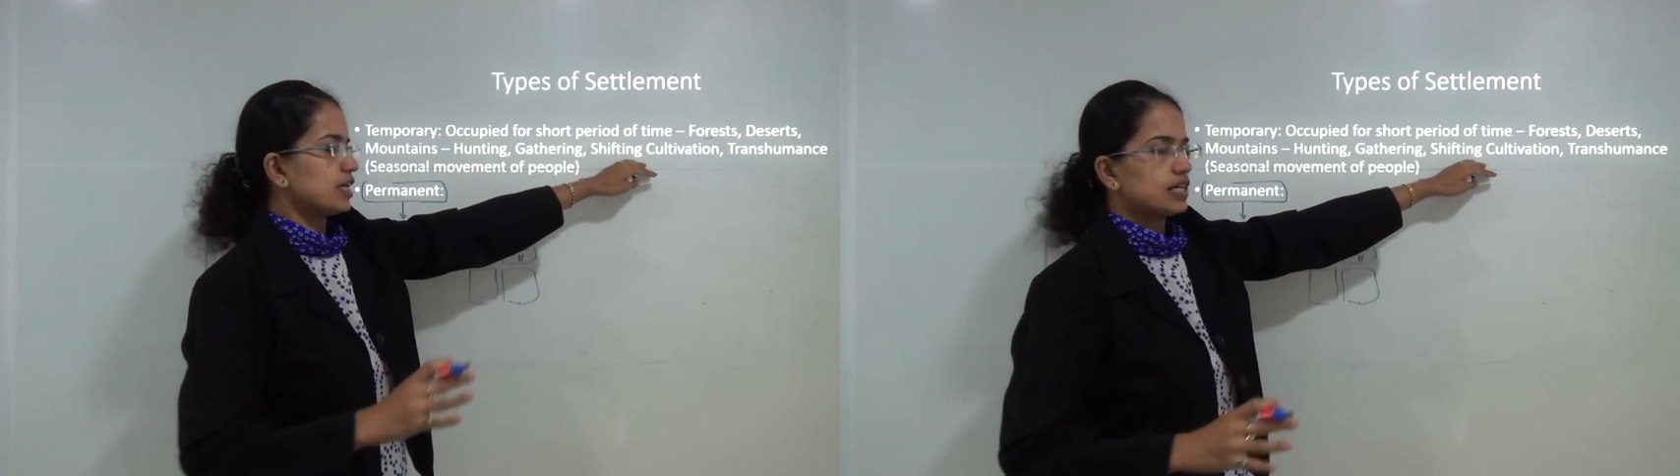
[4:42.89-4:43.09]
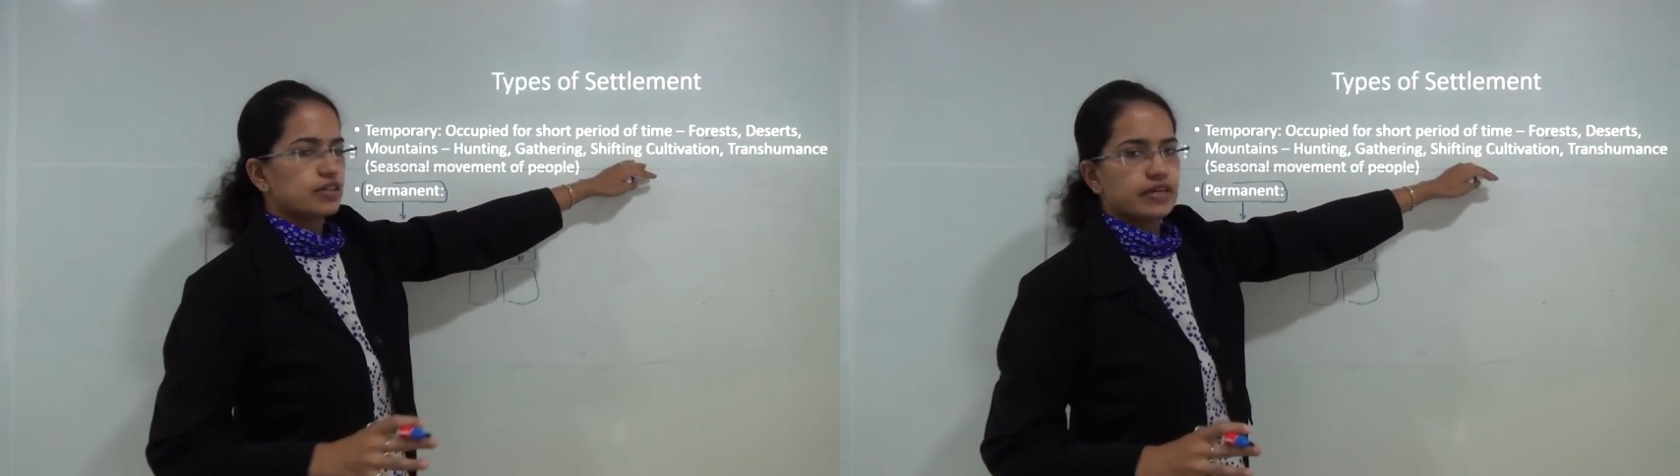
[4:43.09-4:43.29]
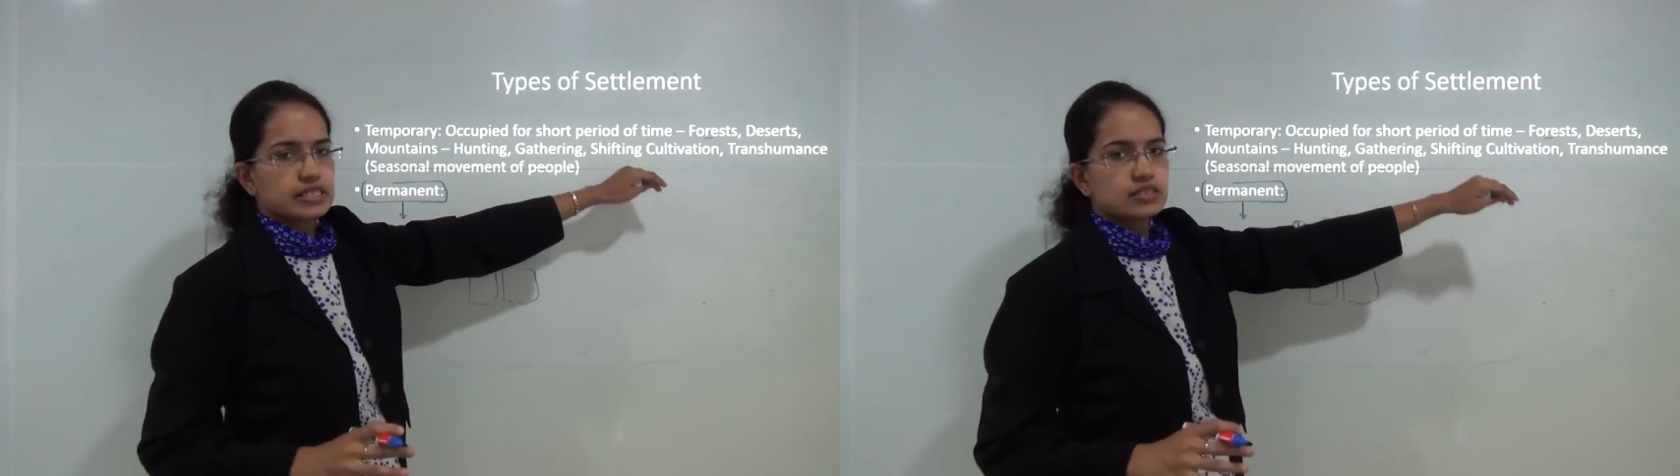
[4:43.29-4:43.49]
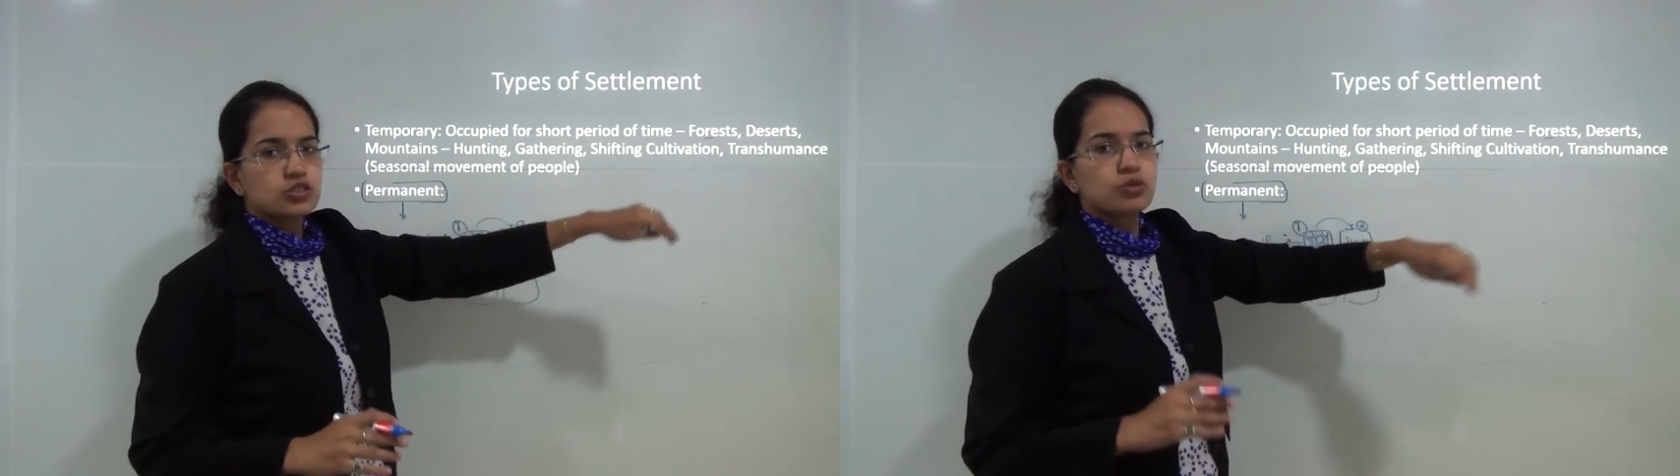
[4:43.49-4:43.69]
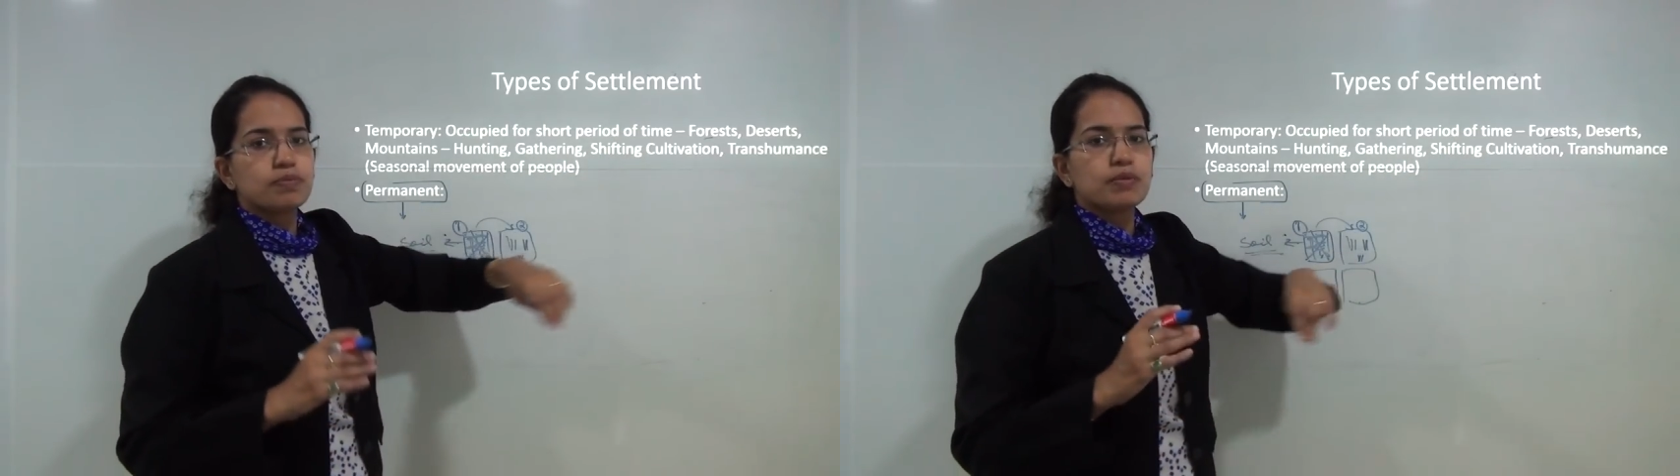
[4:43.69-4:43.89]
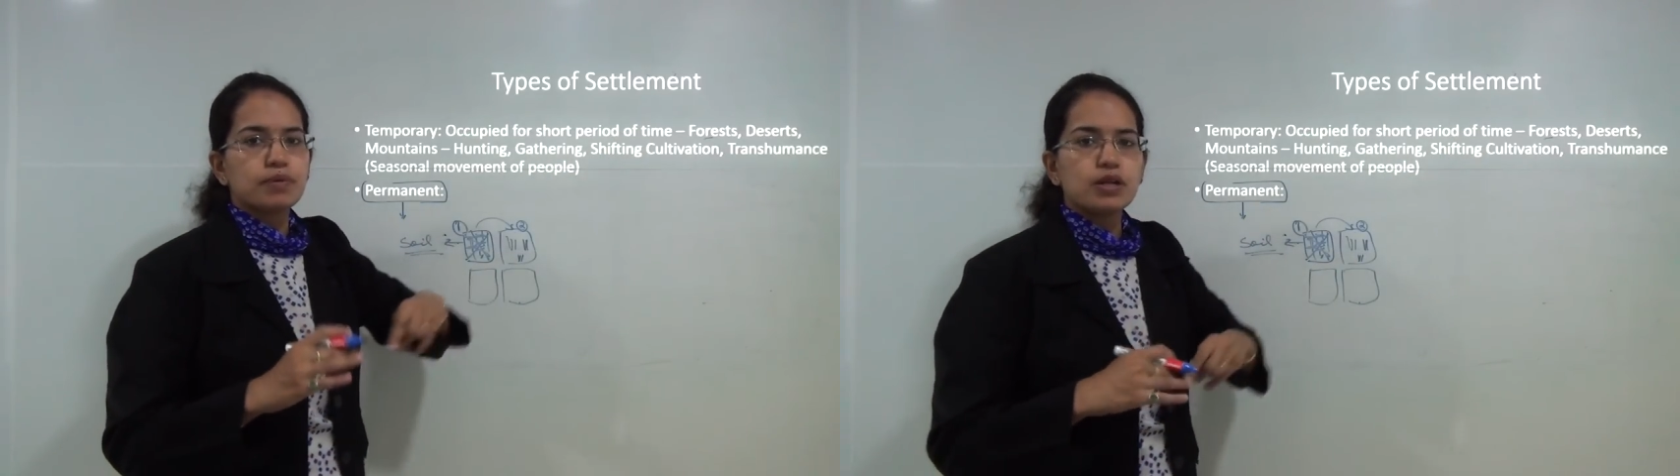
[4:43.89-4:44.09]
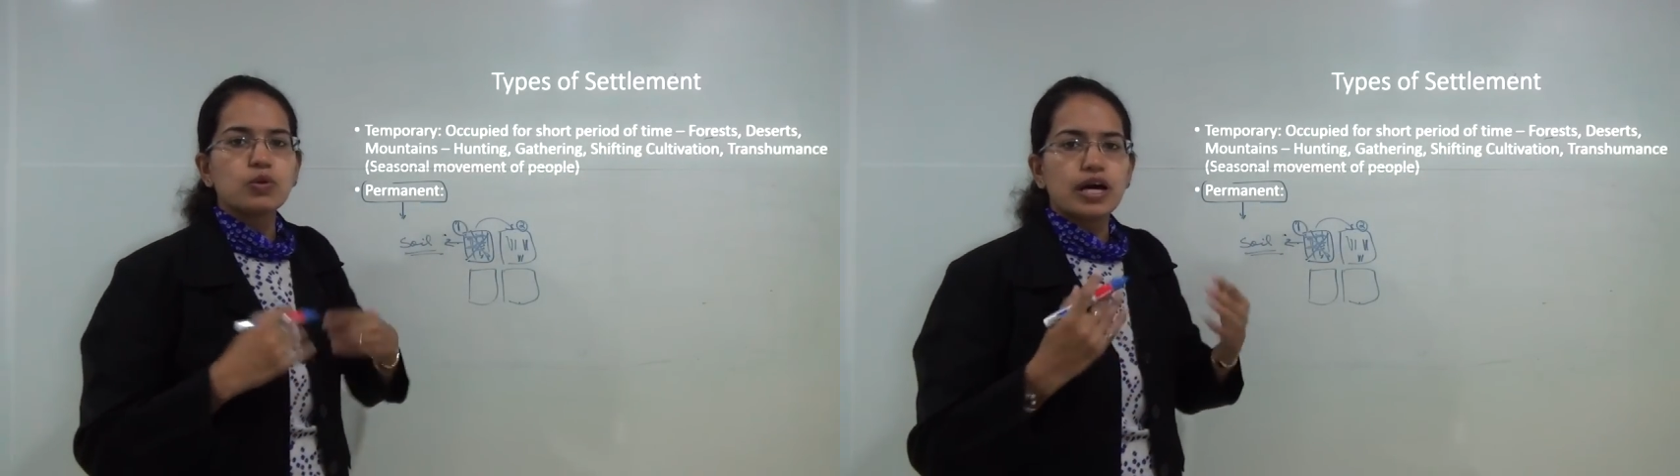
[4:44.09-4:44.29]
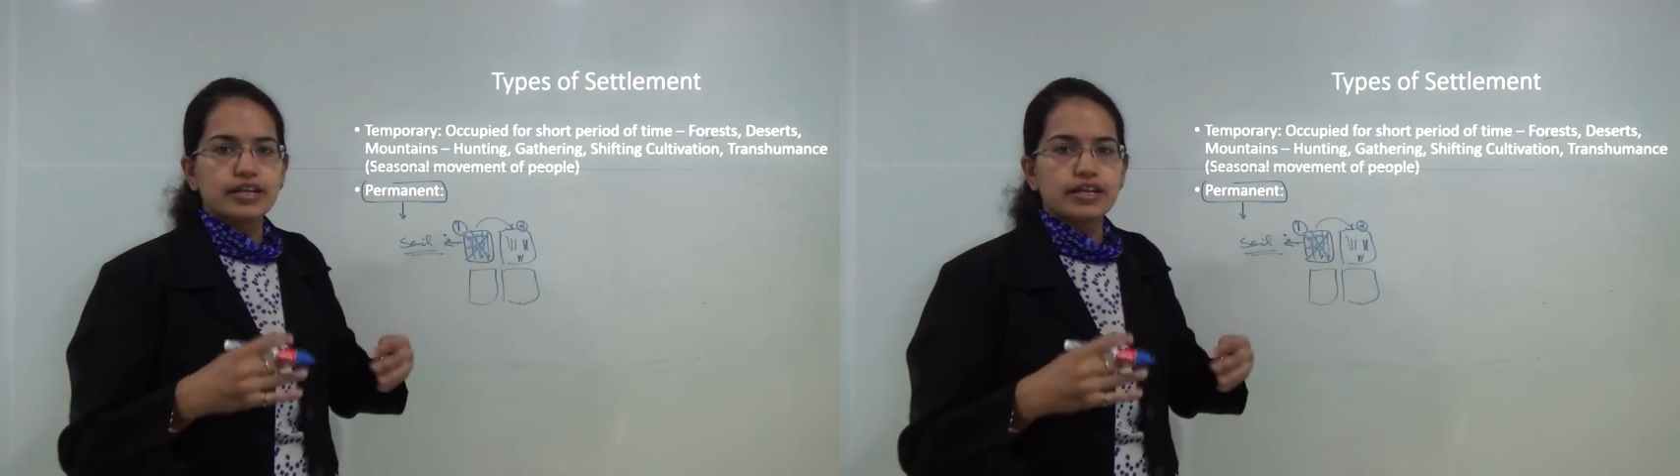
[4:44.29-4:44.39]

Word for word: cultivation so people who